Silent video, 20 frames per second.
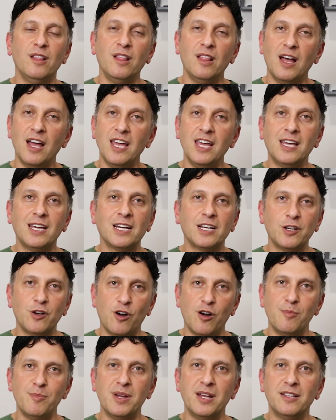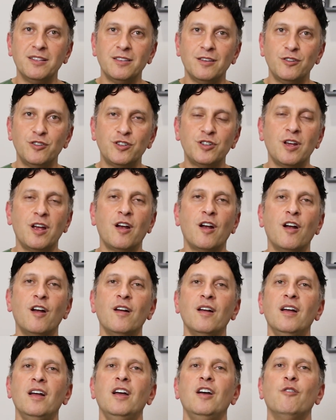like, comment,
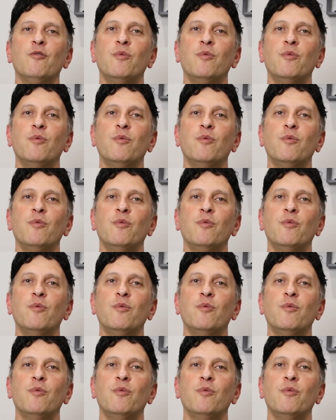share.